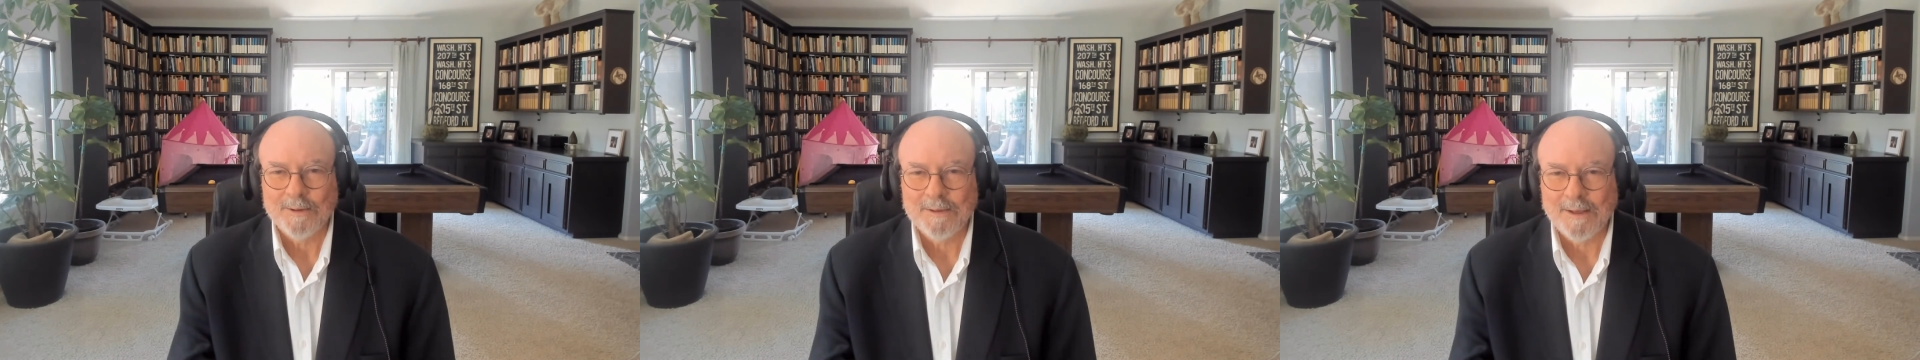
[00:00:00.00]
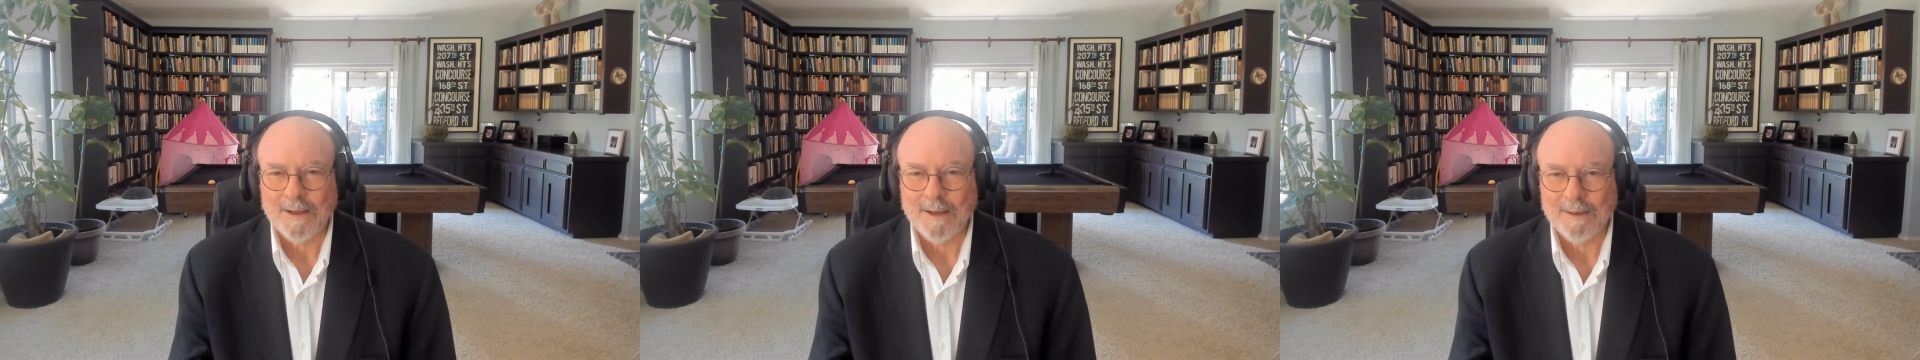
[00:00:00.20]

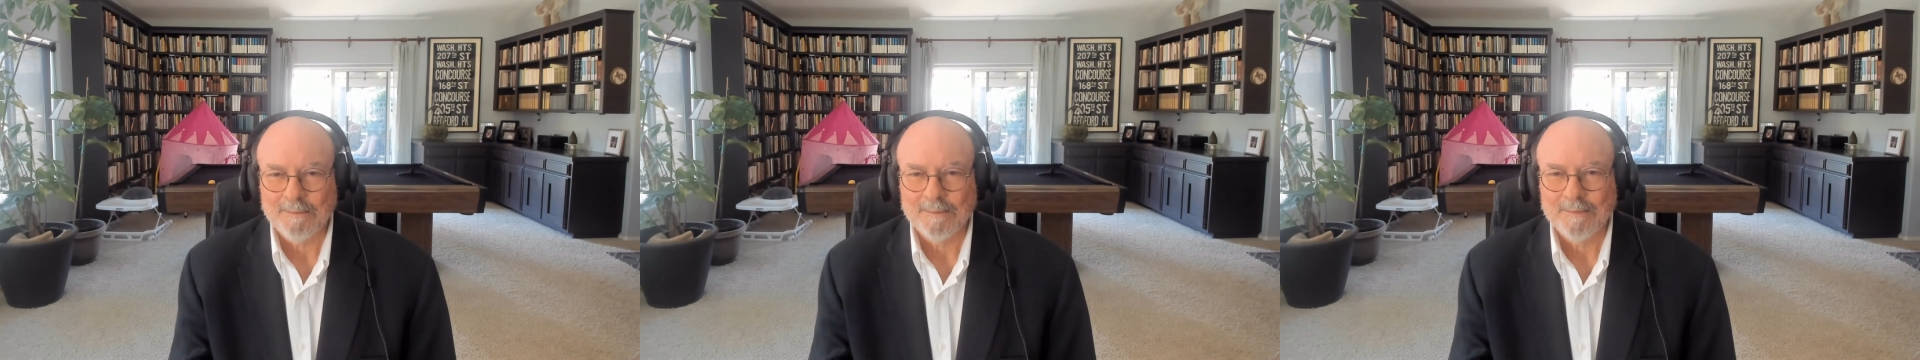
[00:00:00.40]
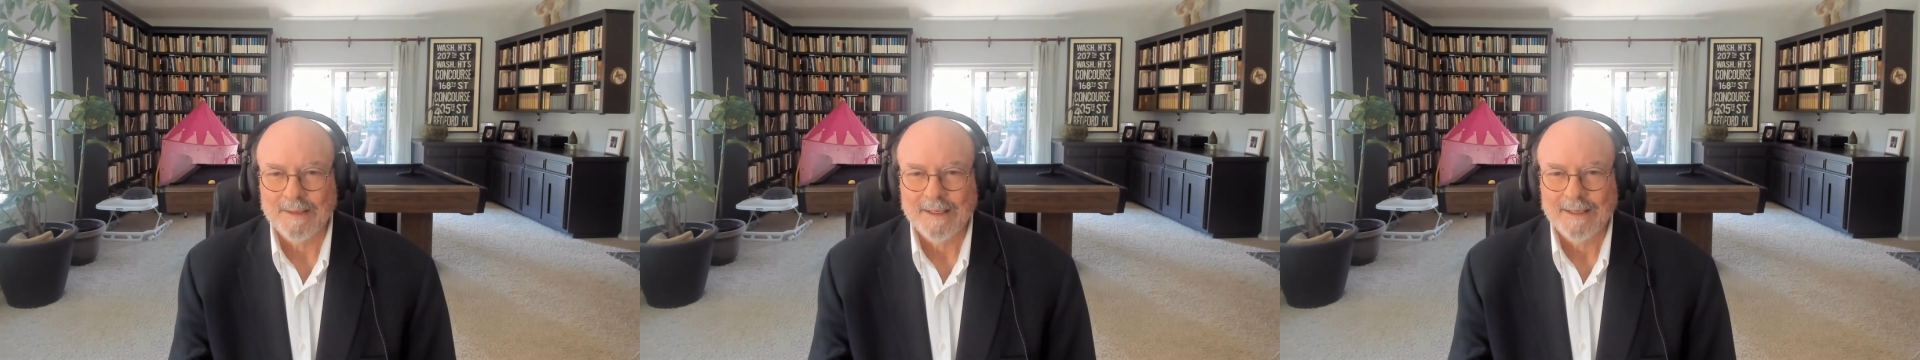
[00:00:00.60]

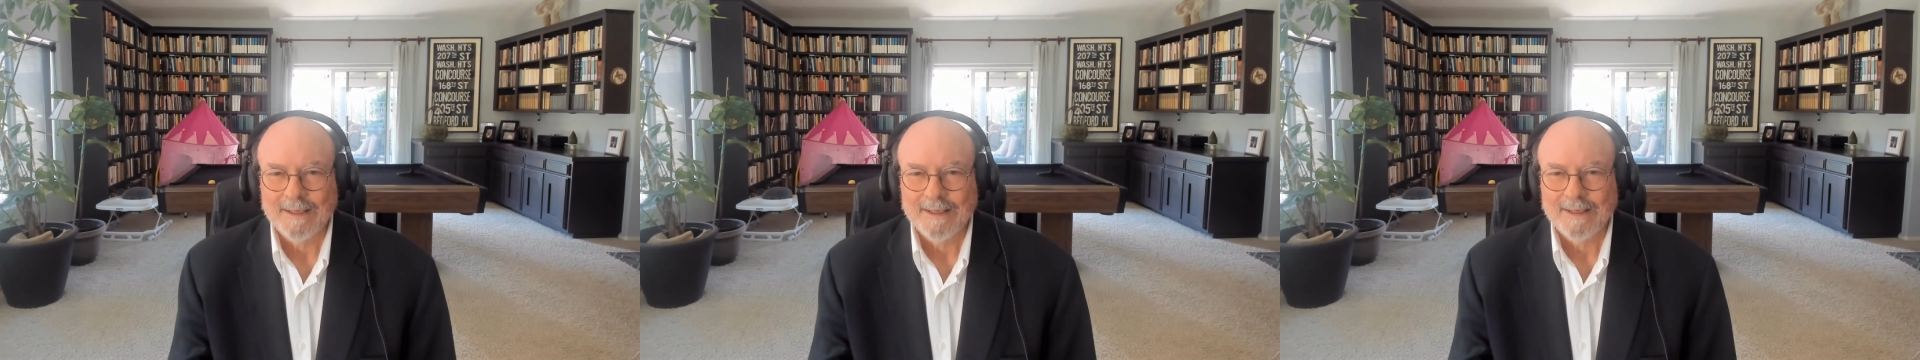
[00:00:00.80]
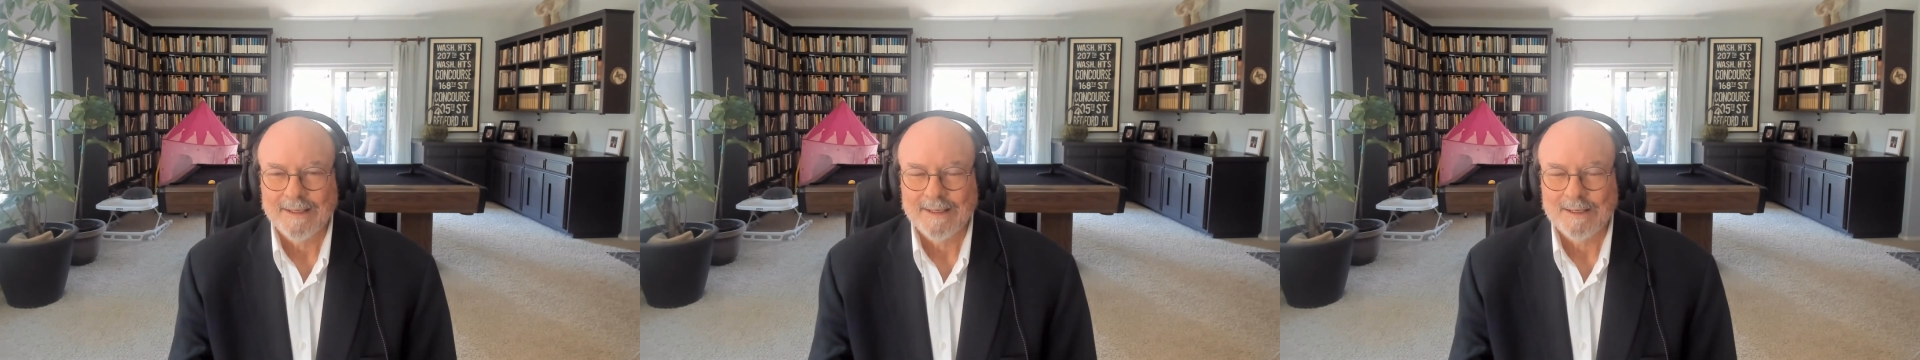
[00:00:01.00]
time,
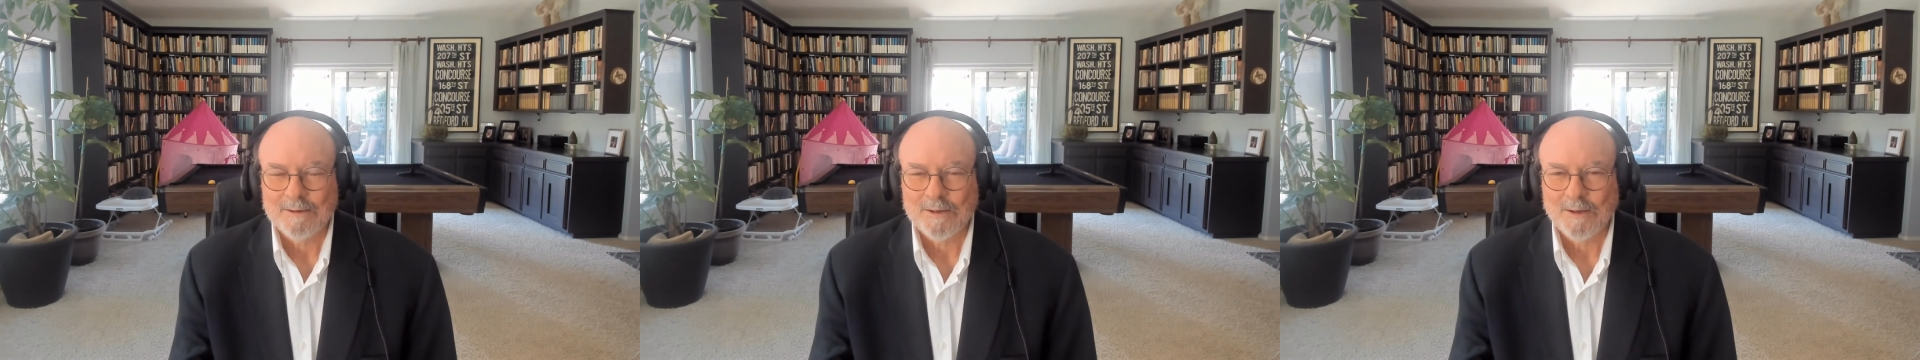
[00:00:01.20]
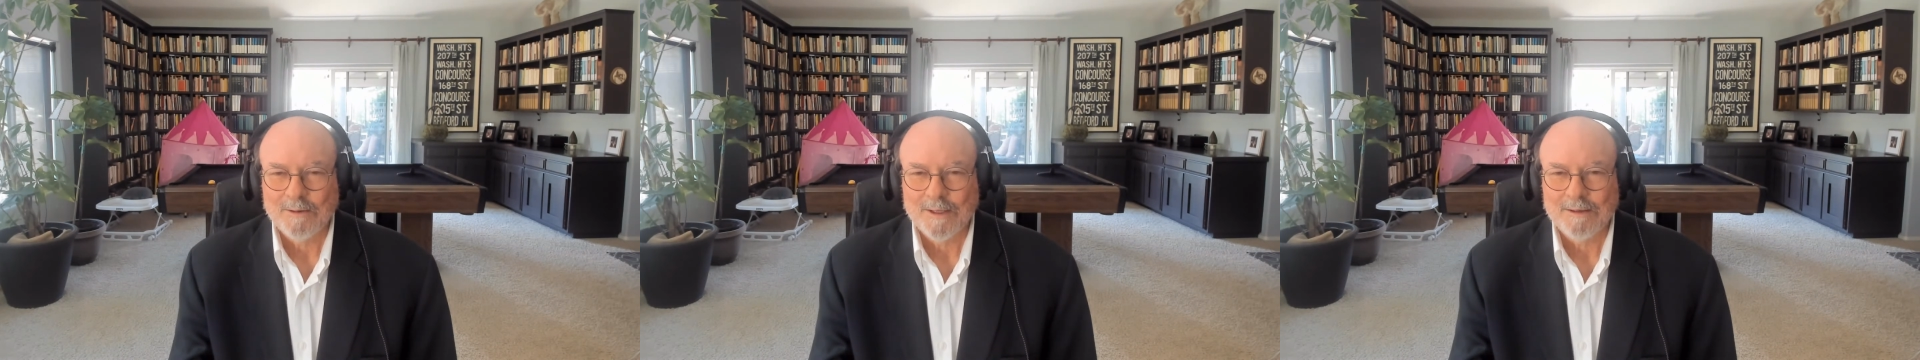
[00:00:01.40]

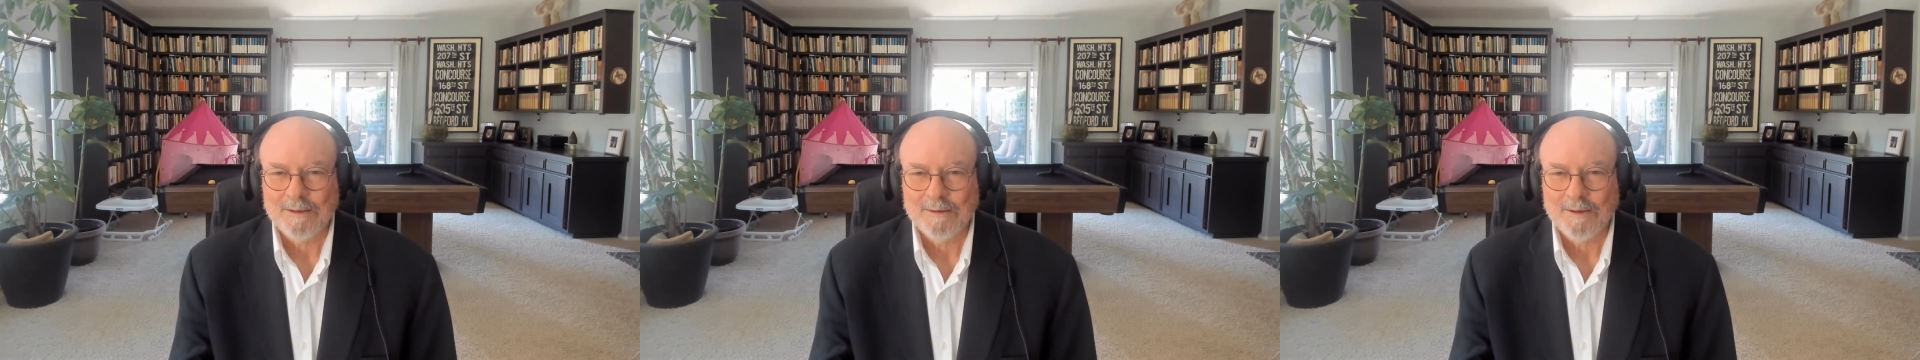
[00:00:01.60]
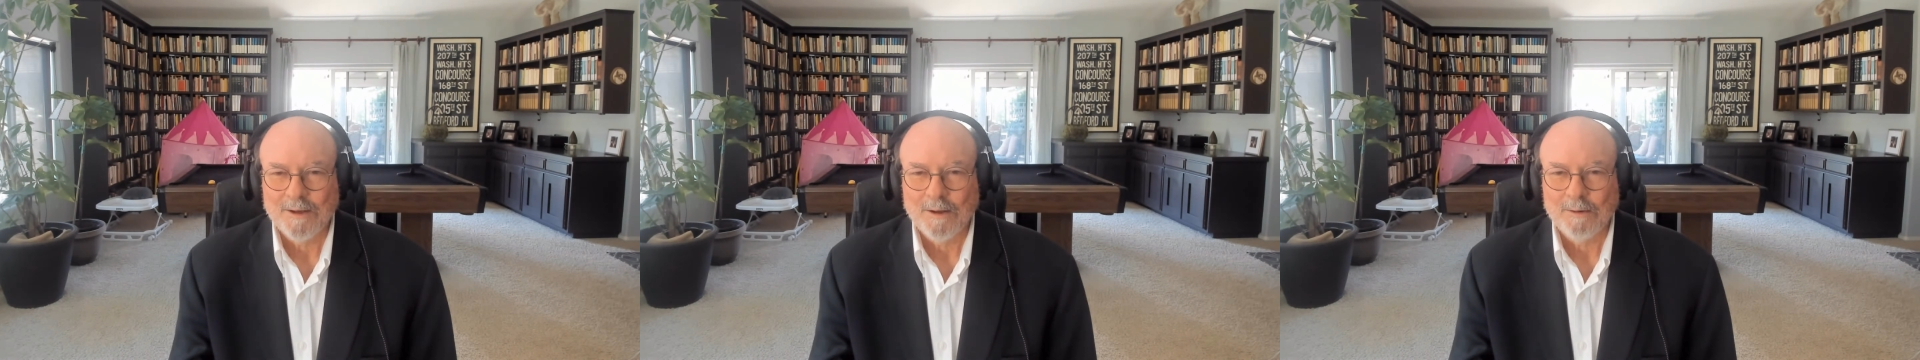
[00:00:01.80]
so that
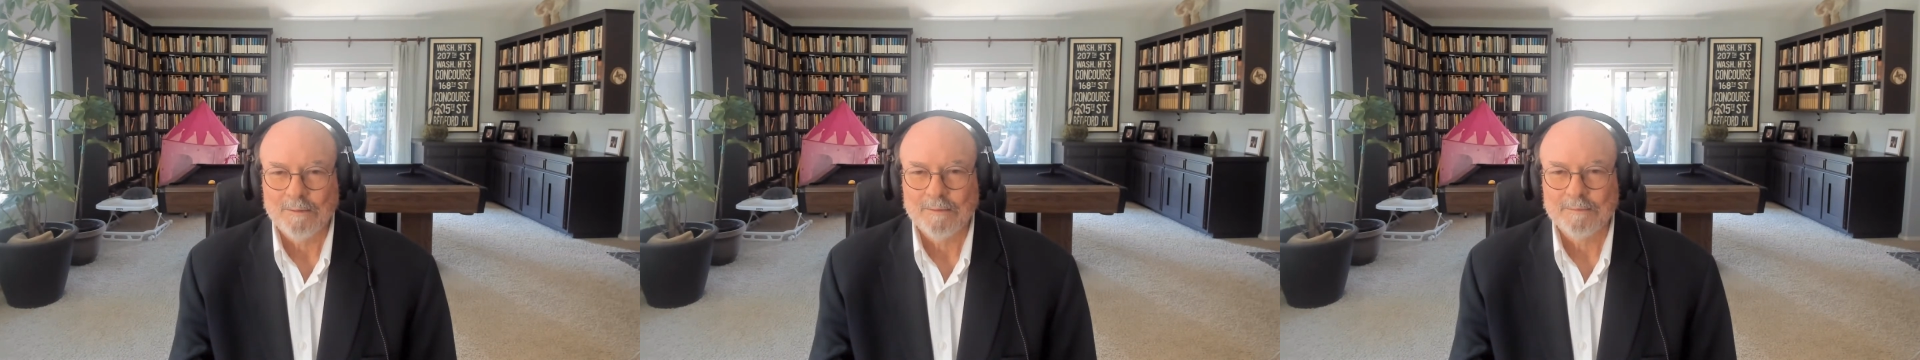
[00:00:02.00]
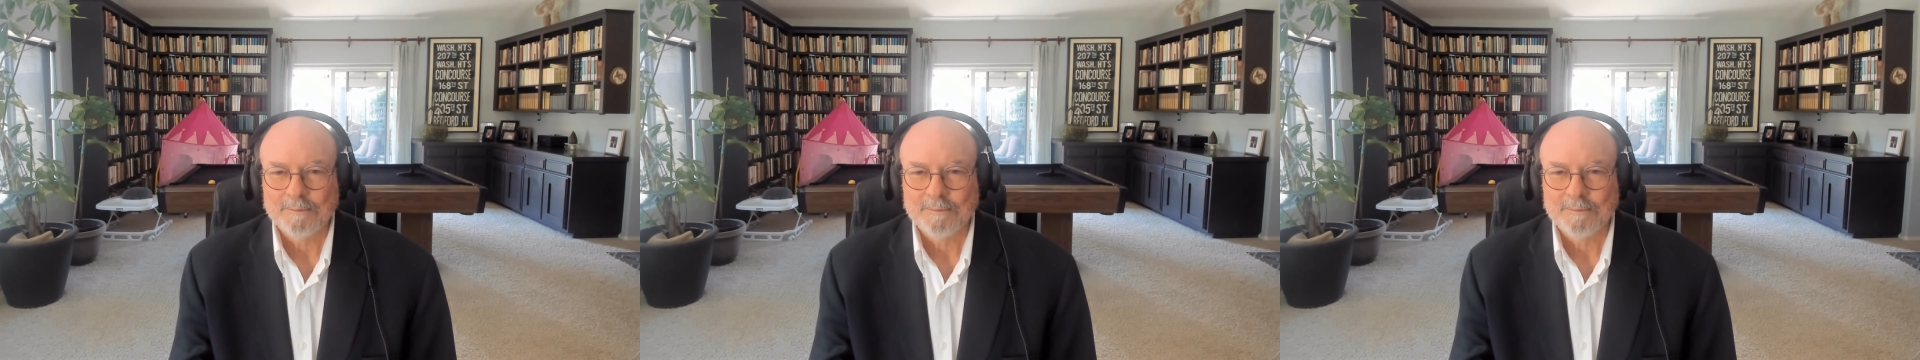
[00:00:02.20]
you know